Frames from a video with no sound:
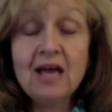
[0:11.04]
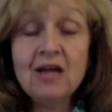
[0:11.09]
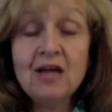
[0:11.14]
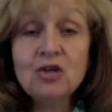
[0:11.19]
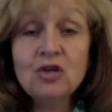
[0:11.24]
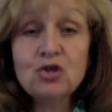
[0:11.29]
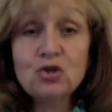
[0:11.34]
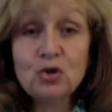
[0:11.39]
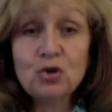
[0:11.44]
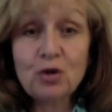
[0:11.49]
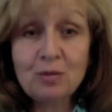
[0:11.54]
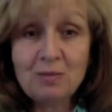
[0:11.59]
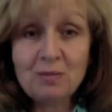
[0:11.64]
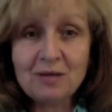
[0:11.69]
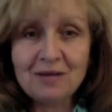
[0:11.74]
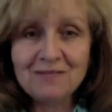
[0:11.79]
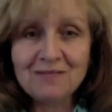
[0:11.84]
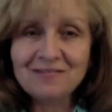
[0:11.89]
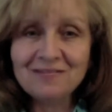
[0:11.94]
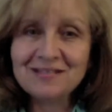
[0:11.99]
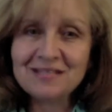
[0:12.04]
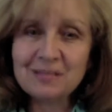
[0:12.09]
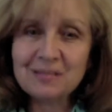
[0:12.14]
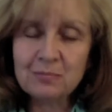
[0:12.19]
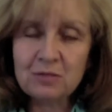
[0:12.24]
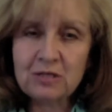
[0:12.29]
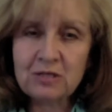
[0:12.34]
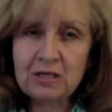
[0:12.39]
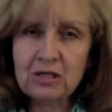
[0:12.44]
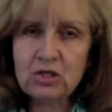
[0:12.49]
Join me for some
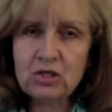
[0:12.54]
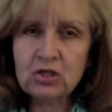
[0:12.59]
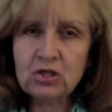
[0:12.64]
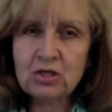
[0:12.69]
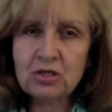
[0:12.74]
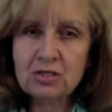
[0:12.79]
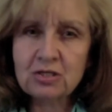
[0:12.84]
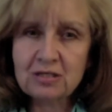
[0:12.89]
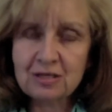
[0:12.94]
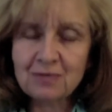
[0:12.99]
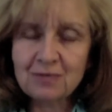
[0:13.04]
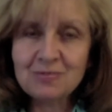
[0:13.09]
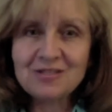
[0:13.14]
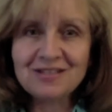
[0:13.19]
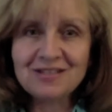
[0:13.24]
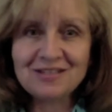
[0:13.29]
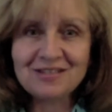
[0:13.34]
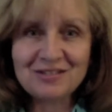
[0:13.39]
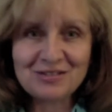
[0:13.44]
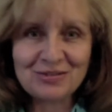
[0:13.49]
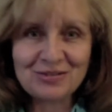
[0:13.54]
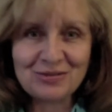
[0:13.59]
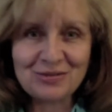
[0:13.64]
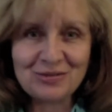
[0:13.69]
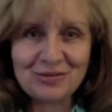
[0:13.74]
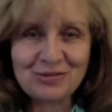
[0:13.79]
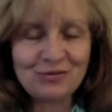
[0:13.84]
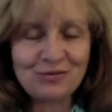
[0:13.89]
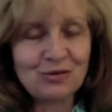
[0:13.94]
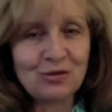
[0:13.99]
teaching tips and tools
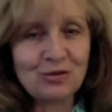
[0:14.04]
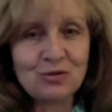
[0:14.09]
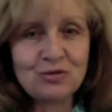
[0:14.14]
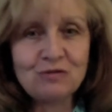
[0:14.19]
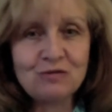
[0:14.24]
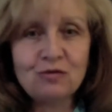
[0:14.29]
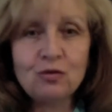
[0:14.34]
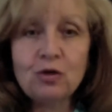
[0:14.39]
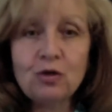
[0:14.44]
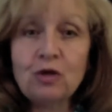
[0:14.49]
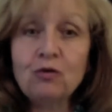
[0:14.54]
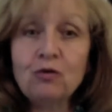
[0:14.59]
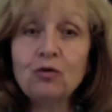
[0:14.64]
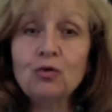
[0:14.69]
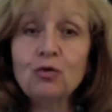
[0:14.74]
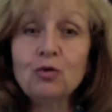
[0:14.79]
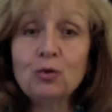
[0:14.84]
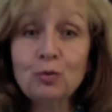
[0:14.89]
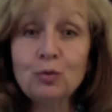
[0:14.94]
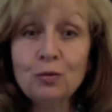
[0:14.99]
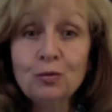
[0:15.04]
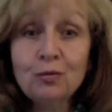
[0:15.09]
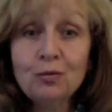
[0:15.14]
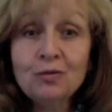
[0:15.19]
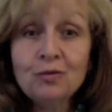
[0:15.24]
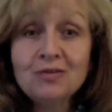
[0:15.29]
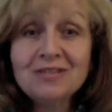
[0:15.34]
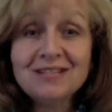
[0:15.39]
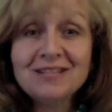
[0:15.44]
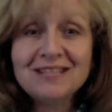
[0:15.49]
for those of you that are new
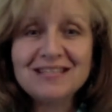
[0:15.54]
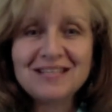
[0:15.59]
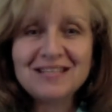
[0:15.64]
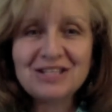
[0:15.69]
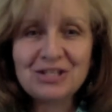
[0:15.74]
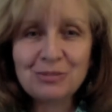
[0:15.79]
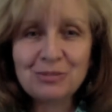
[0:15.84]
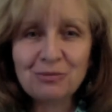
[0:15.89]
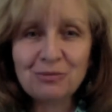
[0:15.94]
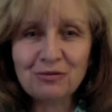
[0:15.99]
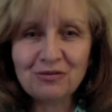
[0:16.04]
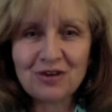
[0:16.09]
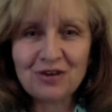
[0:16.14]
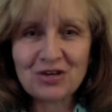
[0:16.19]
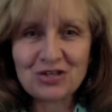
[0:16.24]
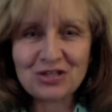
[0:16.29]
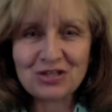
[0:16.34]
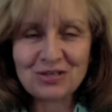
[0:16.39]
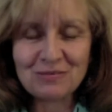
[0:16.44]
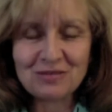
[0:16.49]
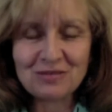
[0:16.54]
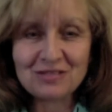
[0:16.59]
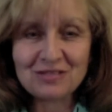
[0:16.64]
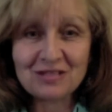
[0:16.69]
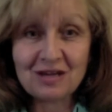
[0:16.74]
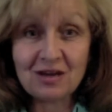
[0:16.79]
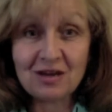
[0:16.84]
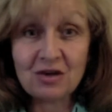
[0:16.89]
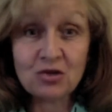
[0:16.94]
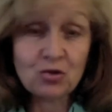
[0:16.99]
to the teaching profession in
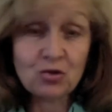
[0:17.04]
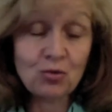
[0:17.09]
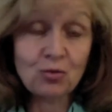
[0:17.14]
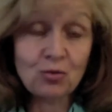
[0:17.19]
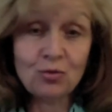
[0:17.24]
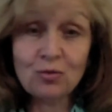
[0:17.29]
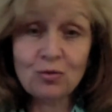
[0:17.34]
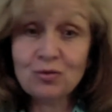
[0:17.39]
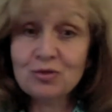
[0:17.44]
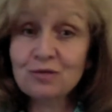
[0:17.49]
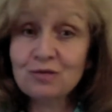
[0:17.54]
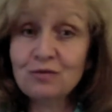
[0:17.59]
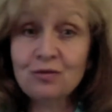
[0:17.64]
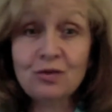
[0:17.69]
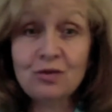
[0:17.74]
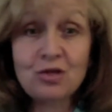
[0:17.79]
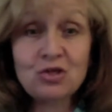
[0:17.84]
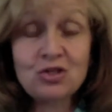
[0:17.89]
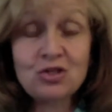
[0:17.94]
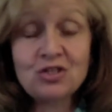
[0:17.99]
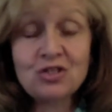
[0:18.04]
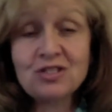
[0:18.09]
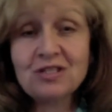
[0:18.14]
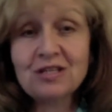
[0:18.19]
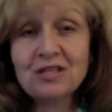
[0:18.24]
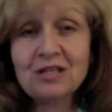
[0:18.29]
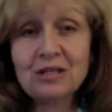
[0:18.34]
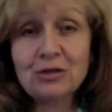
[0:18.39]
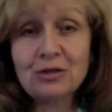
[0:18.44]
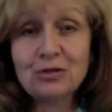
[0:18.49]
massage or those of you that just need
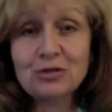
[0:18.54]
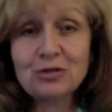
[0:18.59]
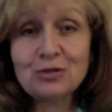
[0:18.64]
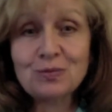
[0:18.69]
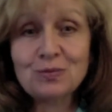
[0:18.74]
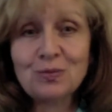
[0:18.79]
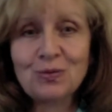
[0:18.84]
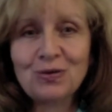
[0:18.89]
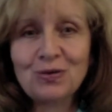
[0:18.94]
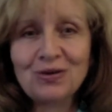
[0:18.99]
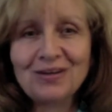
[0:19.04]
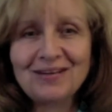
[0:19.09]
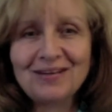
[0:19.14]
a little support and